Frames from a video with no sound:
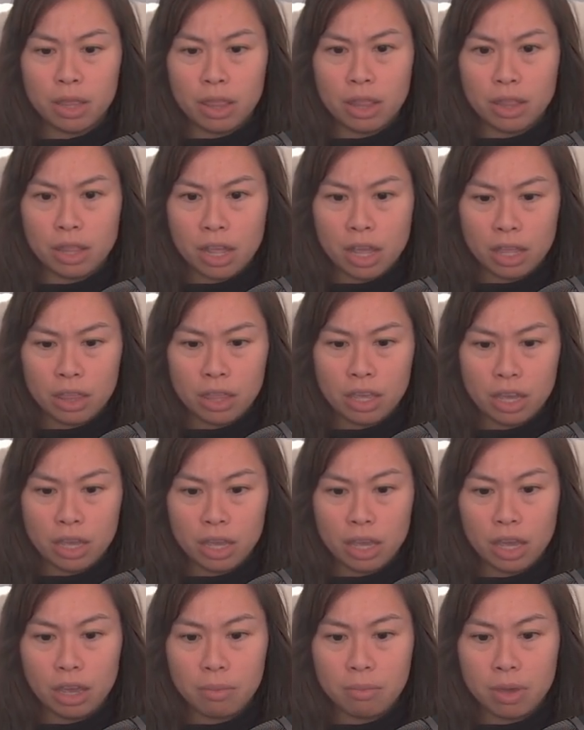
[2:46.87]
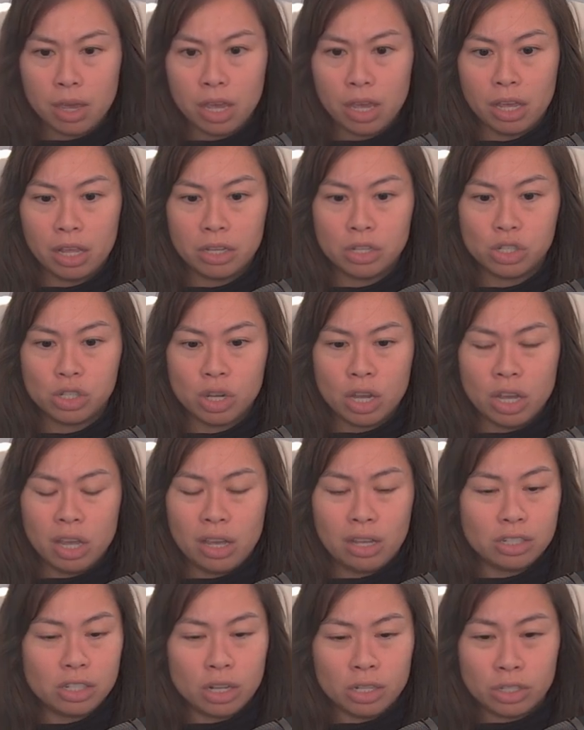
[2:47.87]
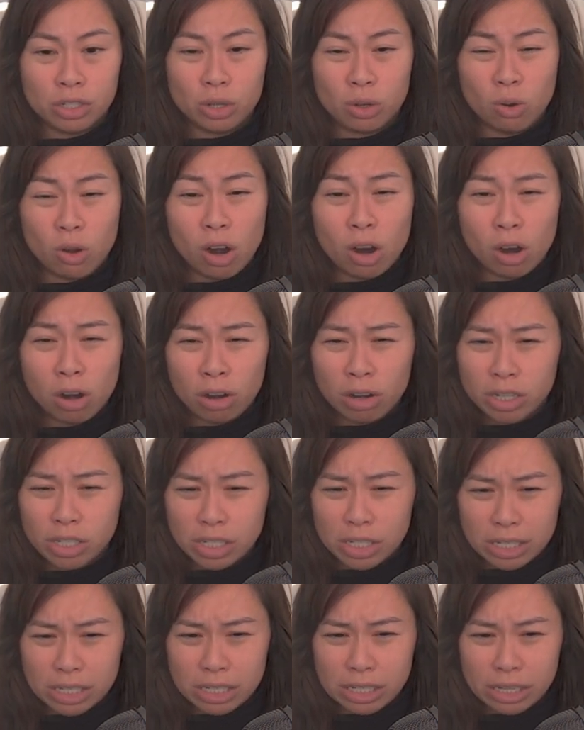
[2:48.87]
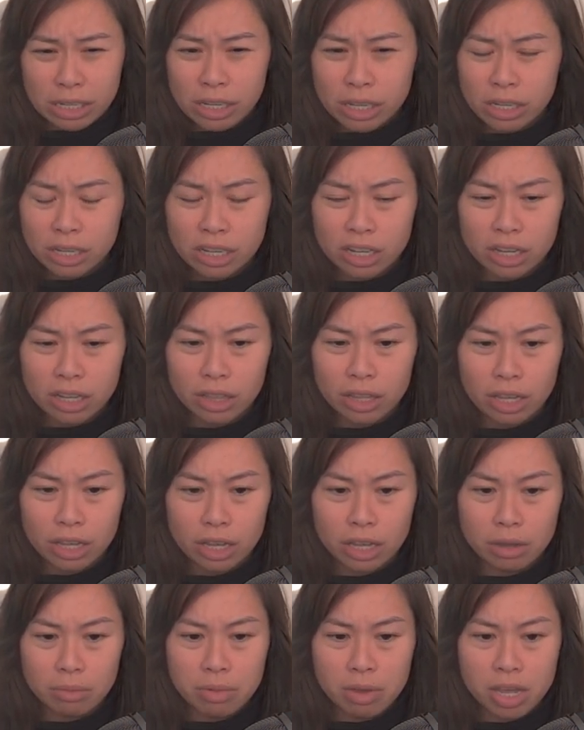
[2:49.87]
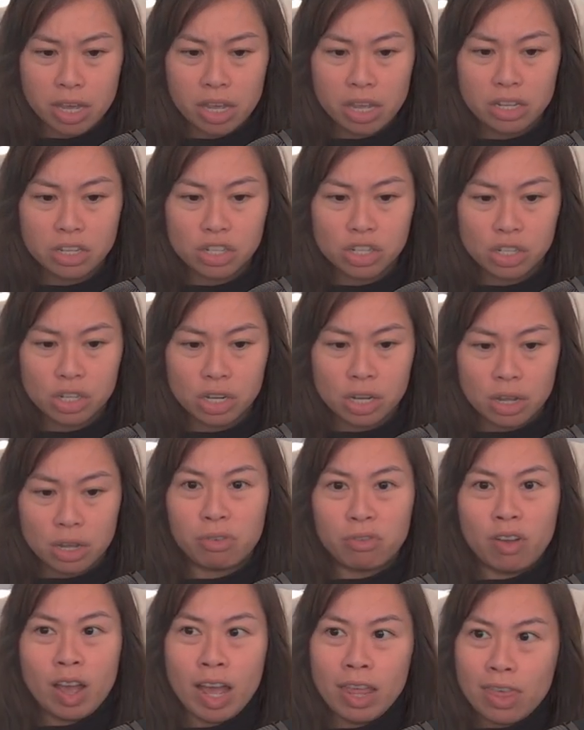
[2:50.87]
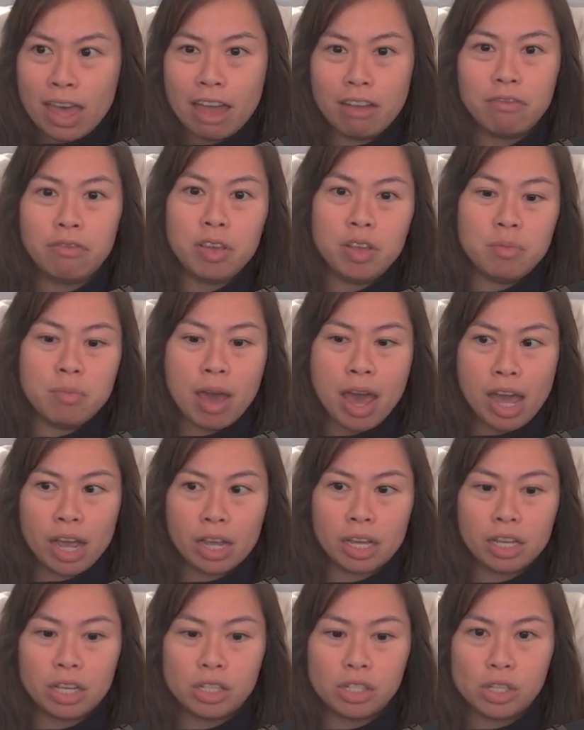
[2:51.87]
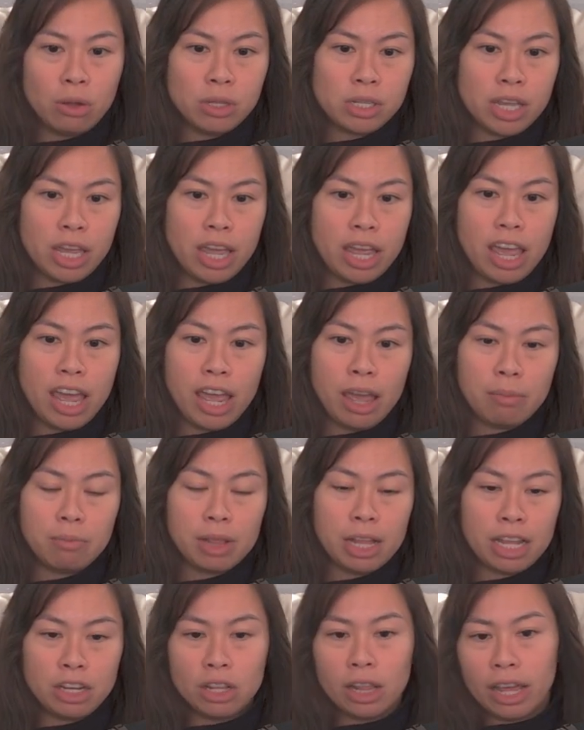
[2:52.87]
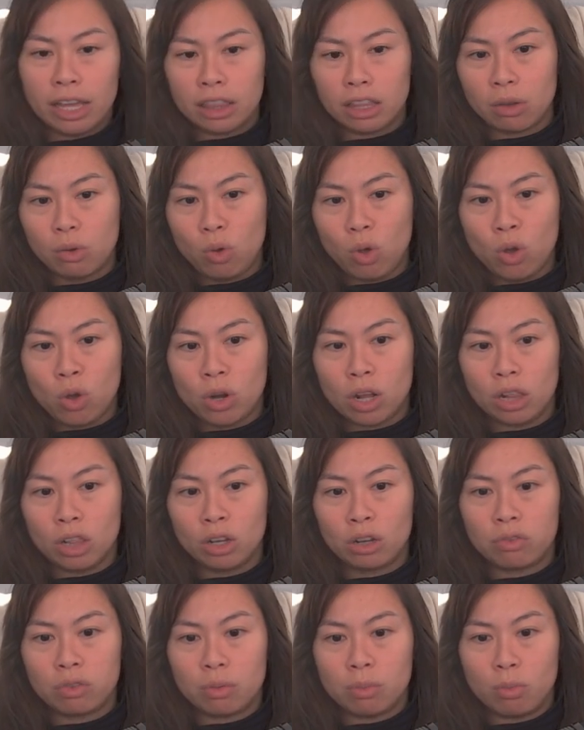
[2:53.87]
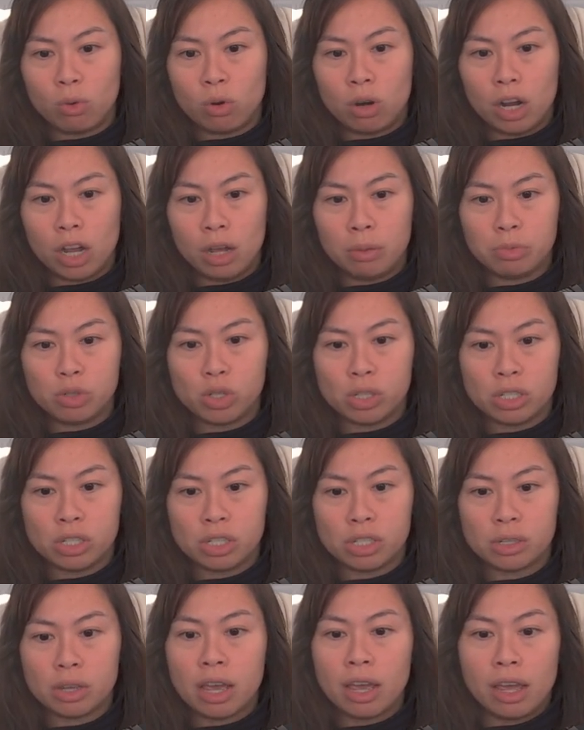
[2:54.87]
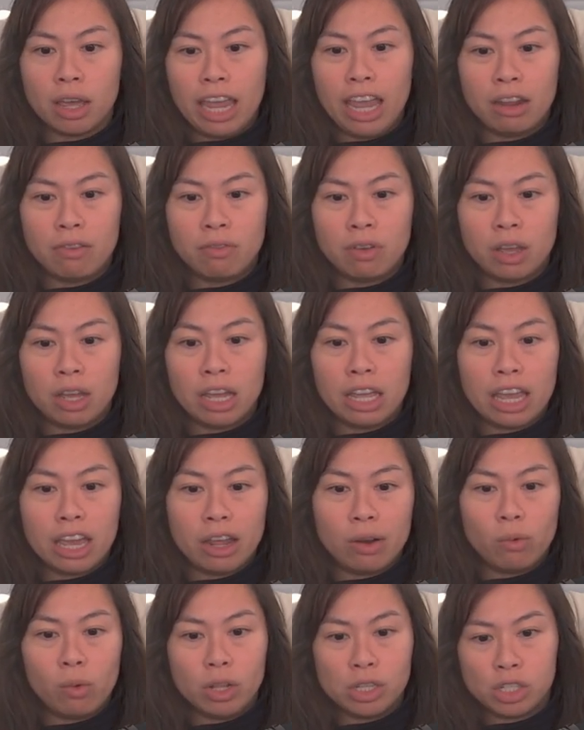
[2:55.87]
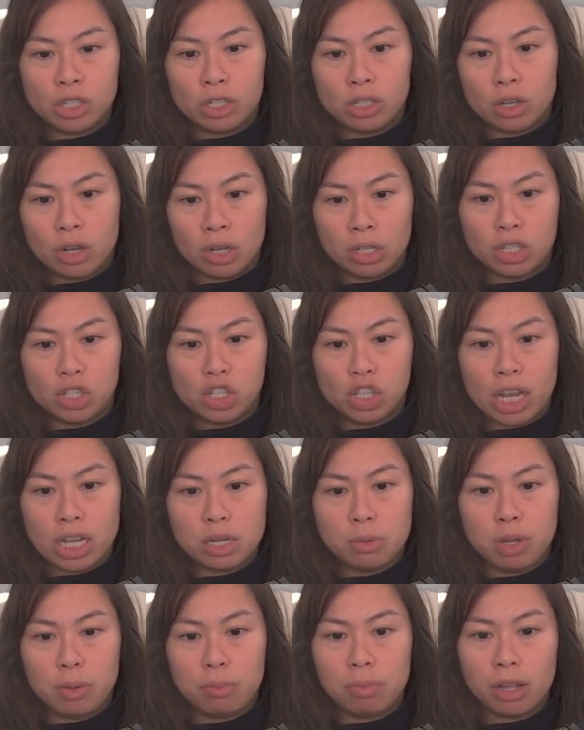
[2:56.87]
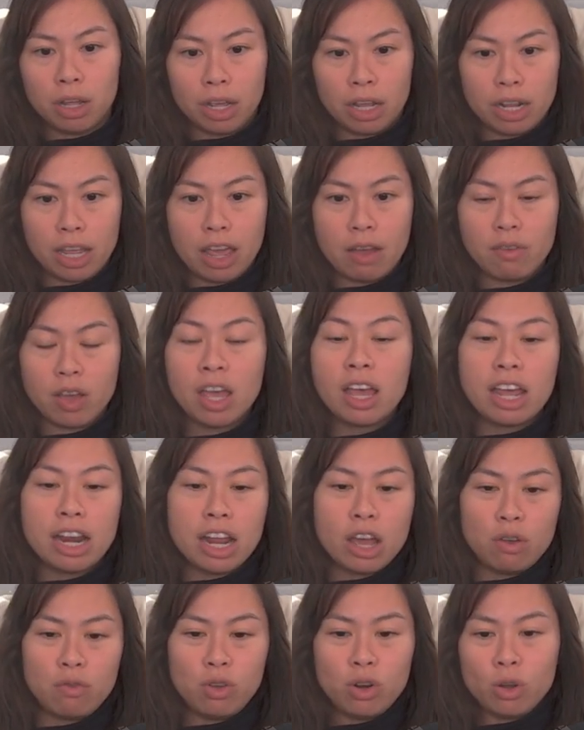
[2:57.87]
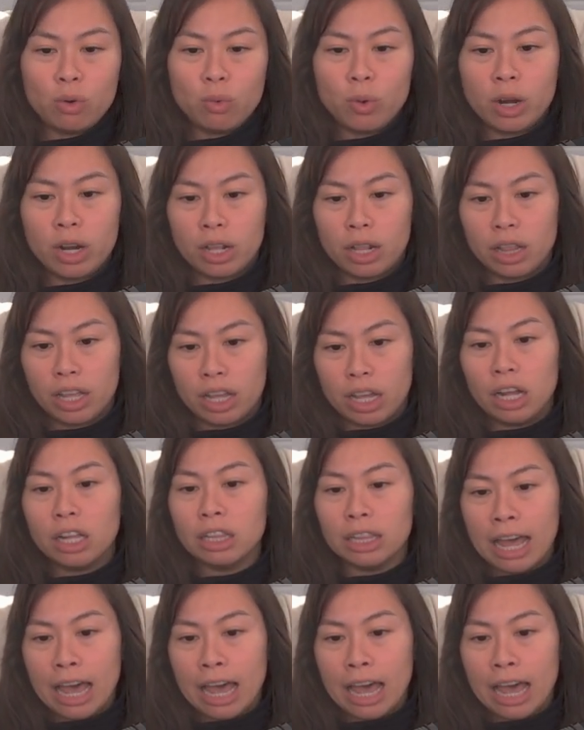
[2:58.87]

but not the image. It's also hard to see the image, provide that feedback. Now it's saying, hey, I'm glad you like the quote. I'll look for more options. Canva again wants to talk to ChatGPT plugin Canva. Now, if you don't want to click